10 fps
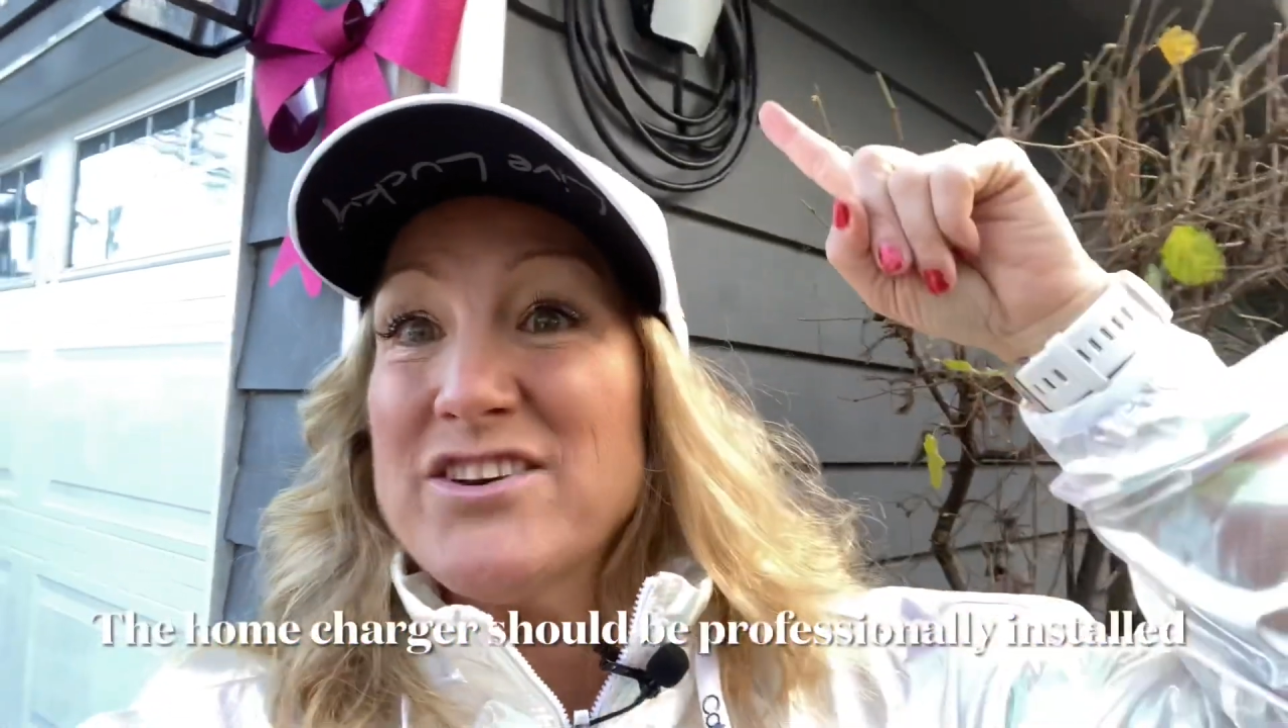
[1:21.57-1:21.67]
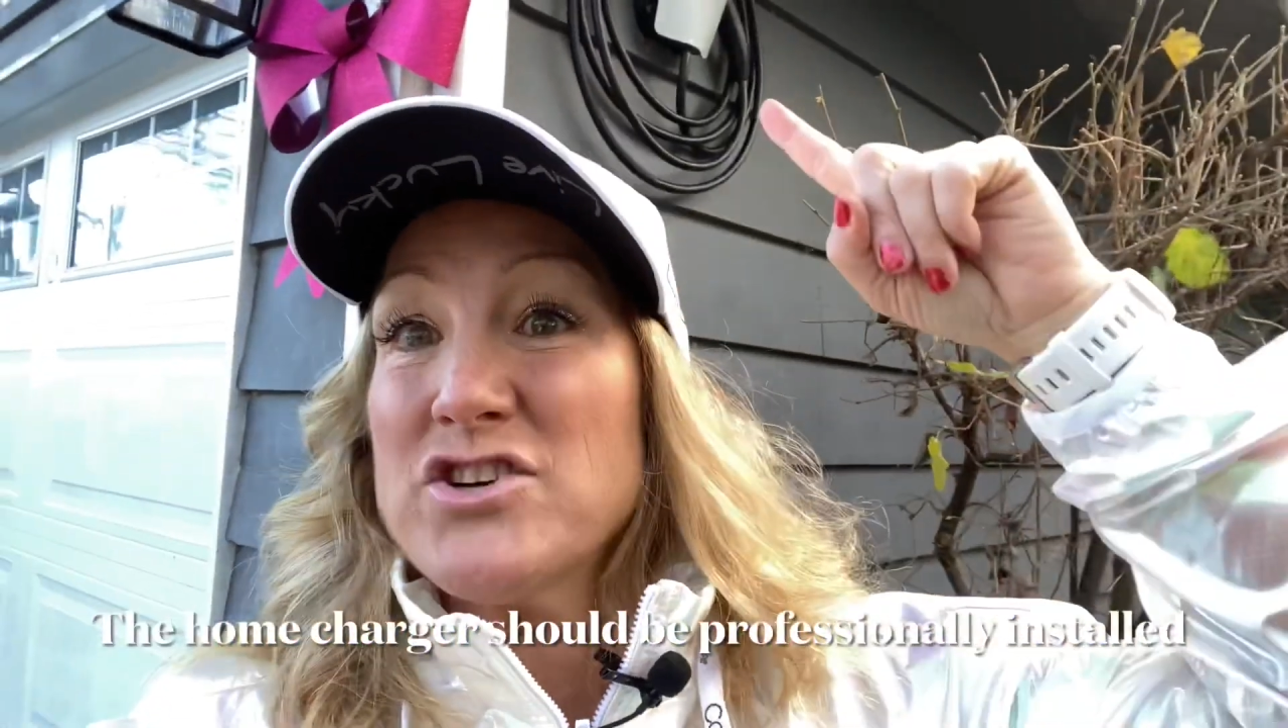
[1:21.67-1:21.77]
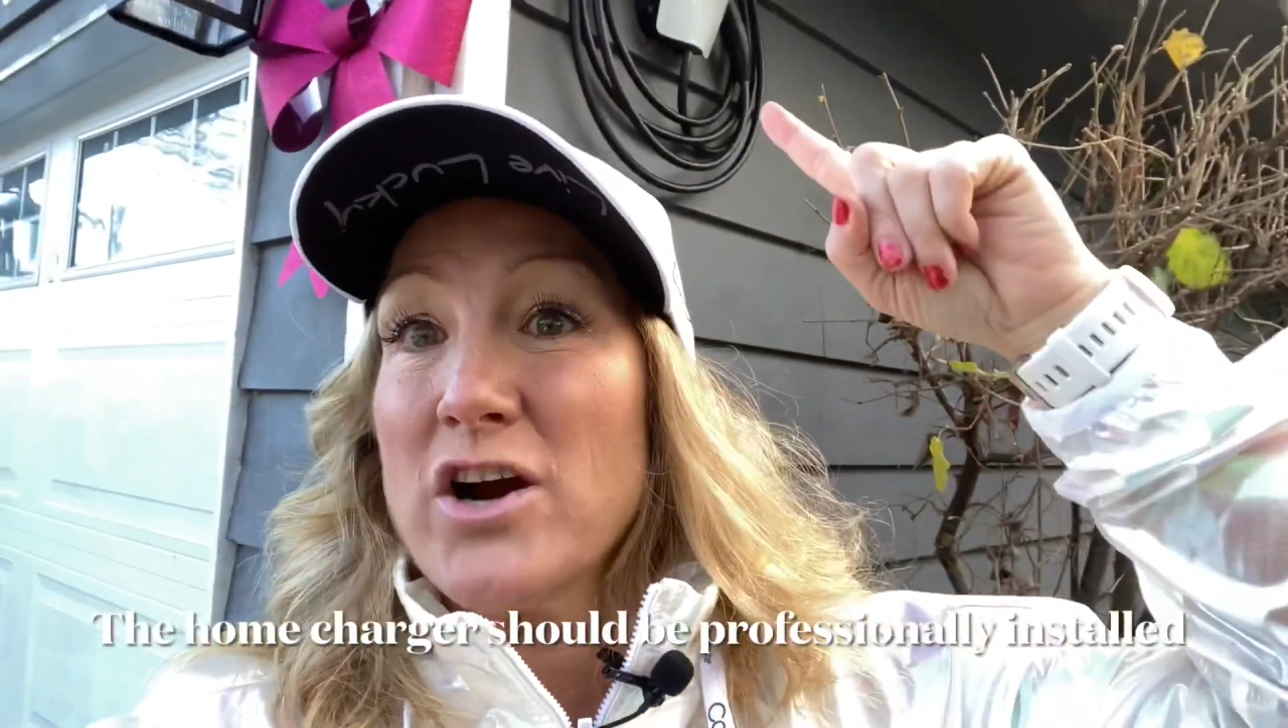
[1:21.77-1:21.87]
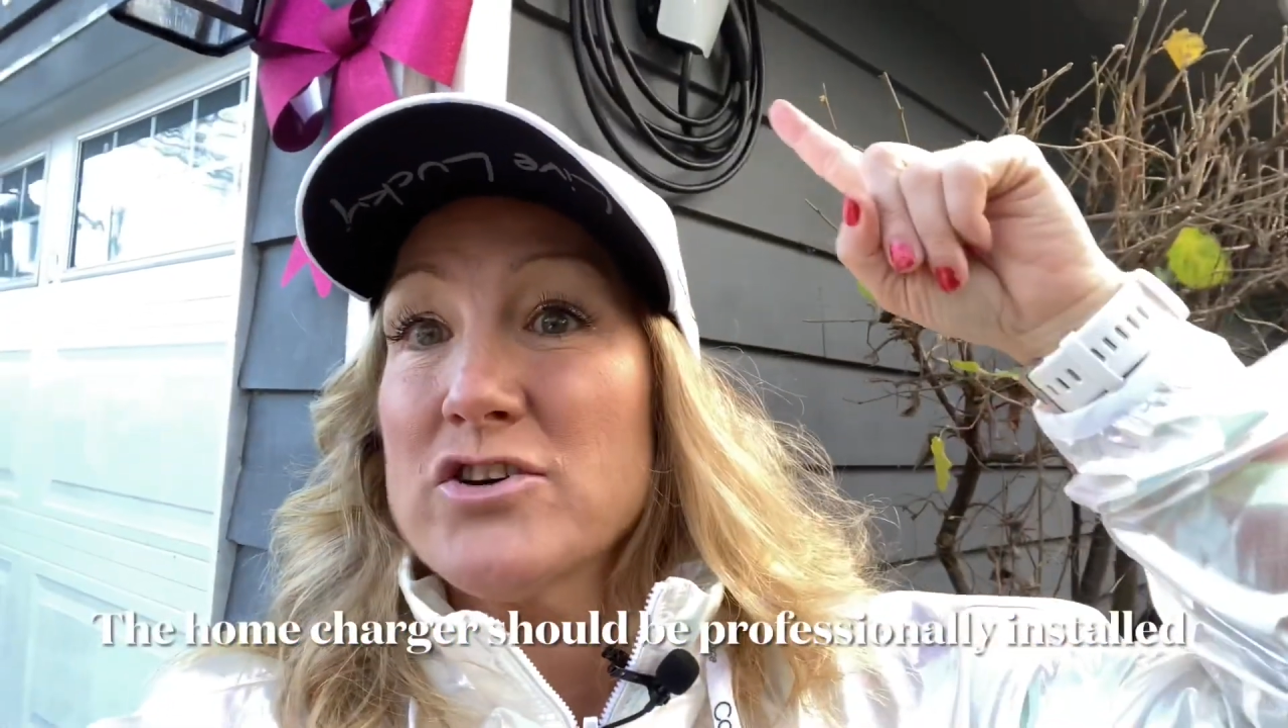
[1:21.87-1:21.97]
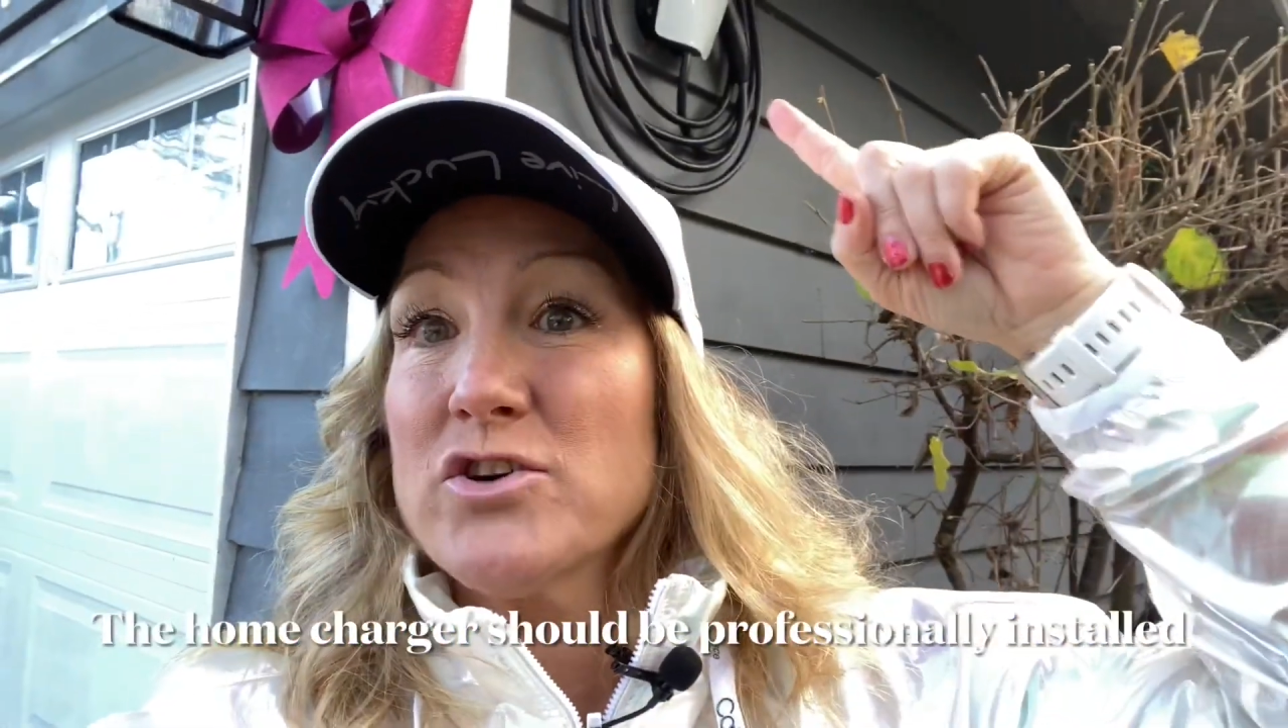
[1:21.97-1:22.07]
charger